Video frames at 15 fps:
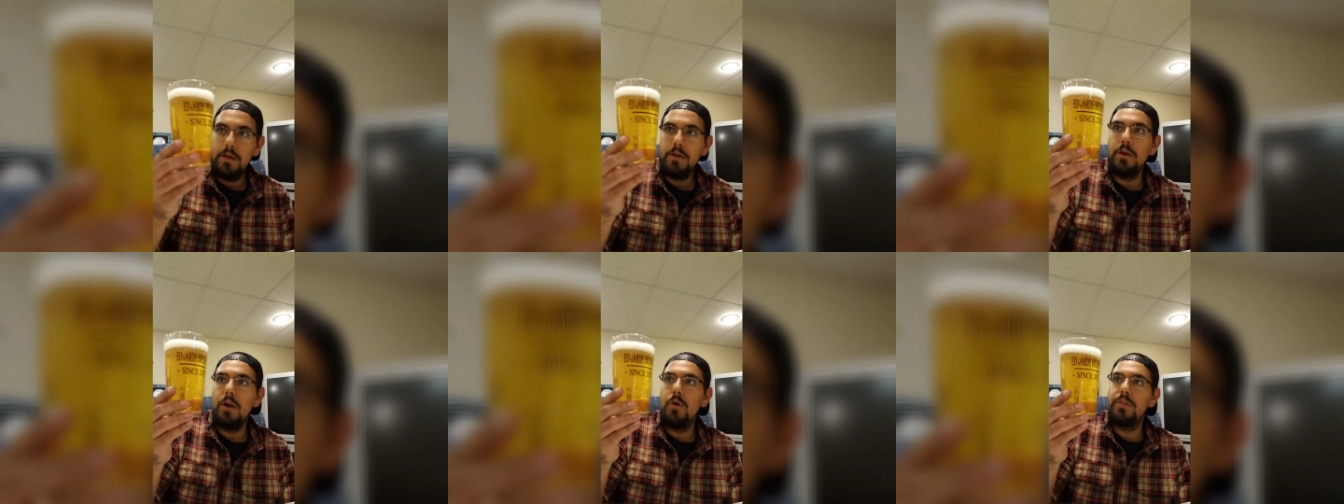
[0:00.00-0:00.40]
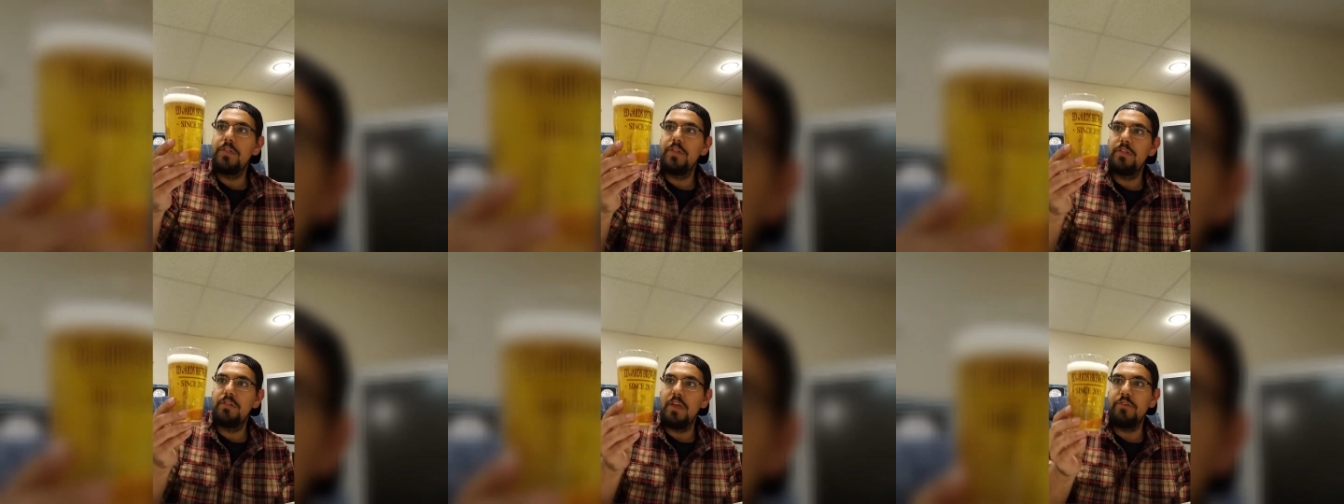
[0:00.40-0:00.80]
It's
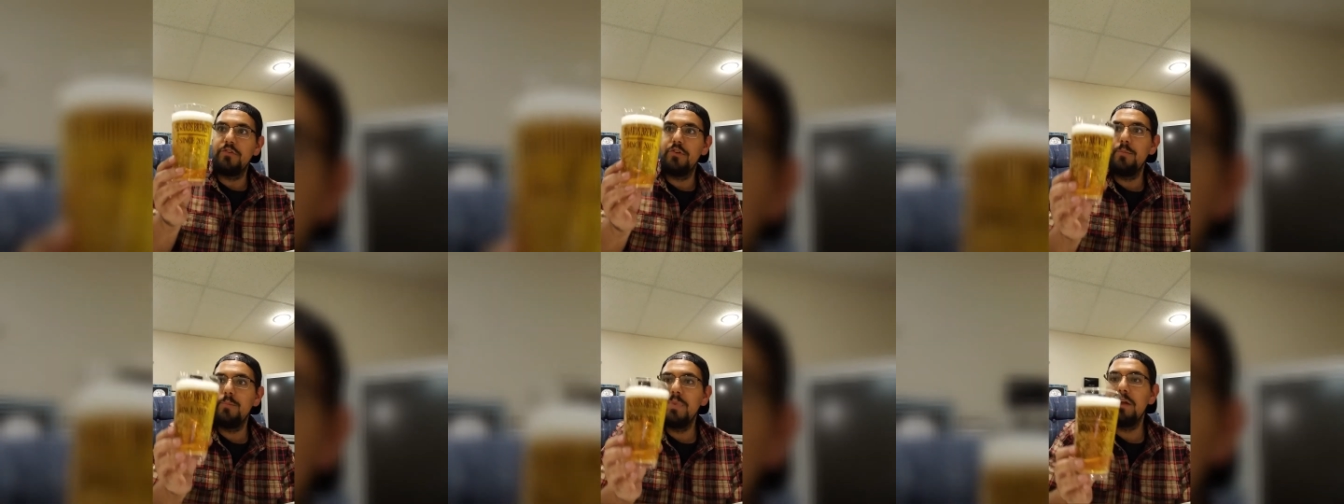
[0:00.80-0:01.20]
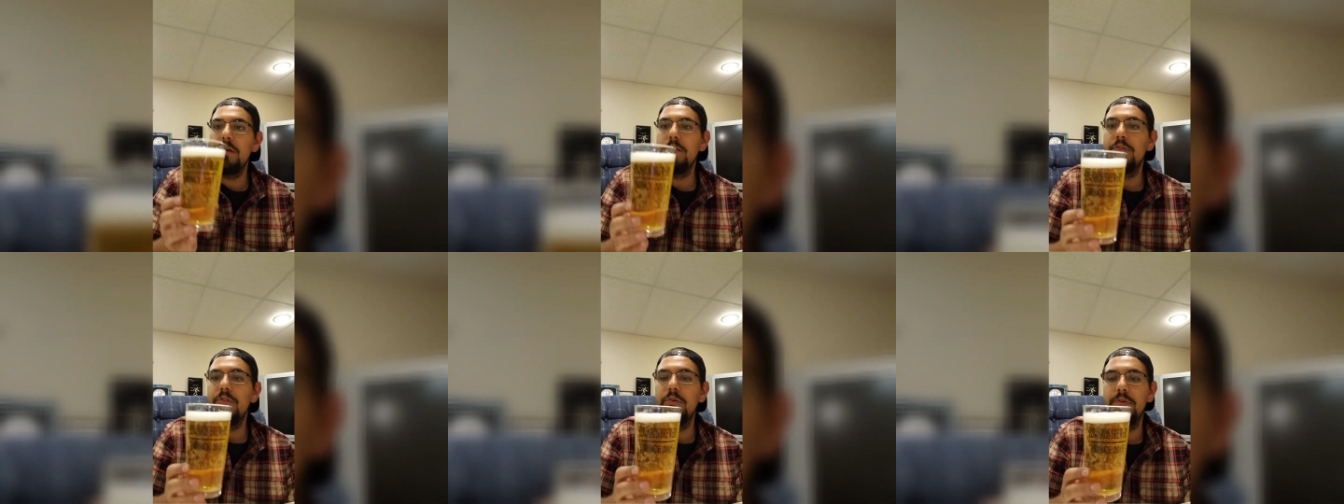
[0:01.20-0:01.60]
a session
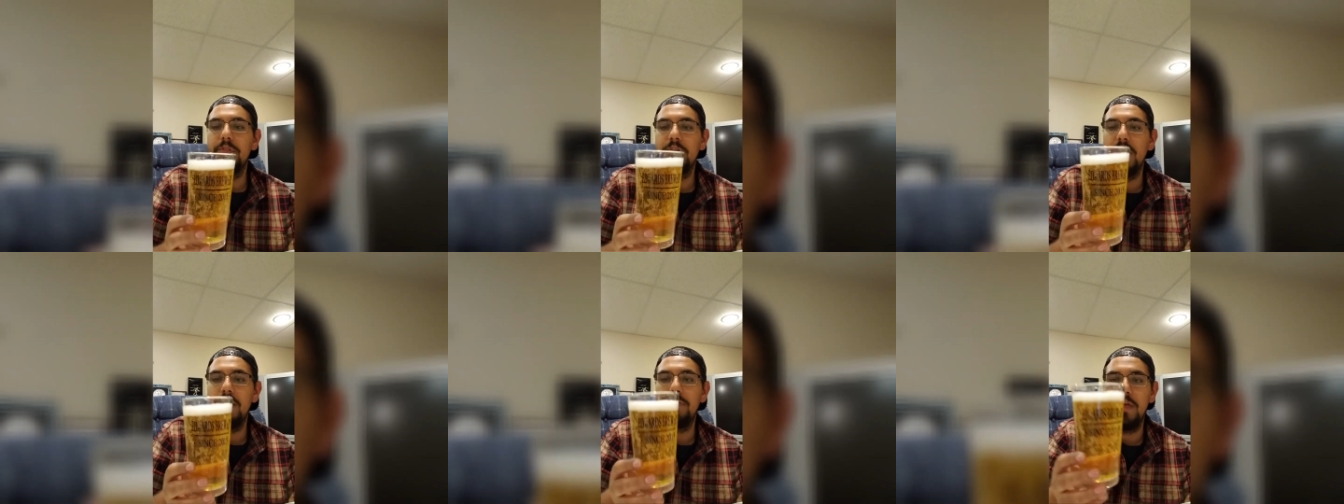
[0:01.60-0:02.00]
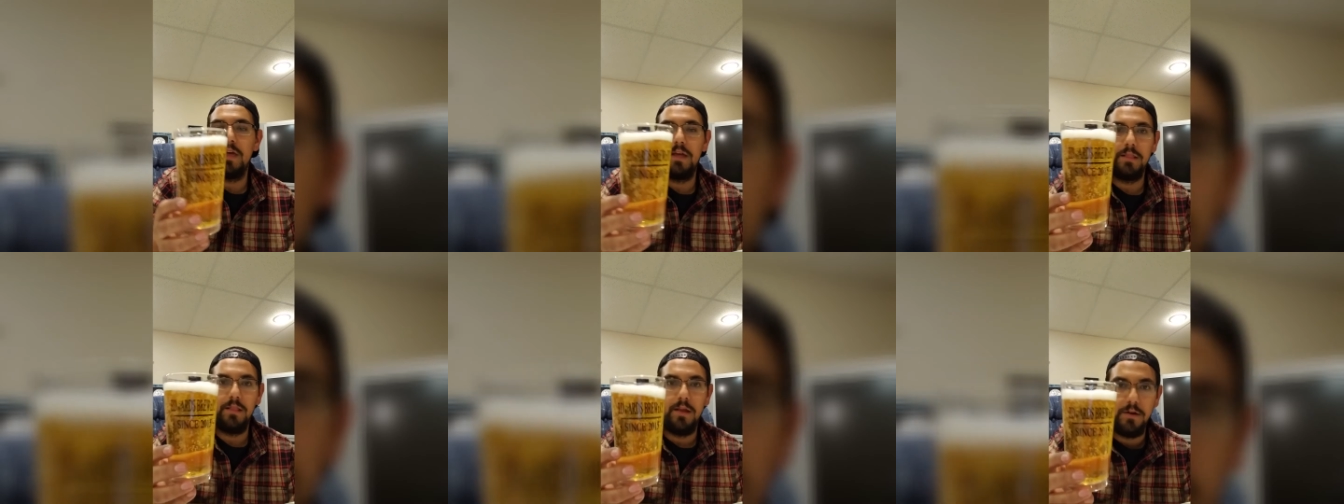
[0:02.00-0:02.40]
beer, so it's got
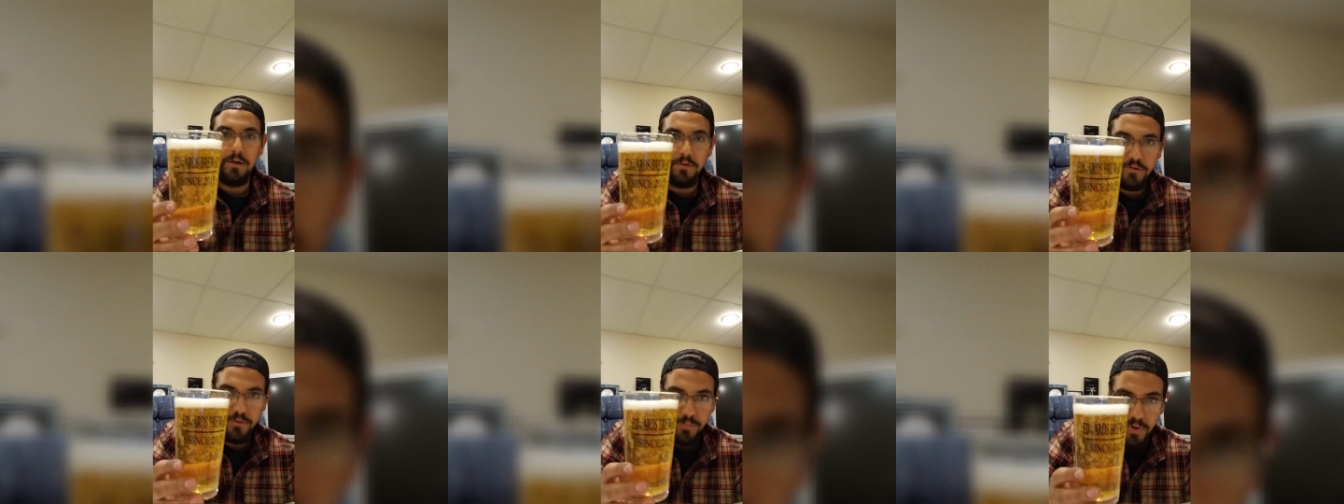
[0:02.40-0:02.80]
that large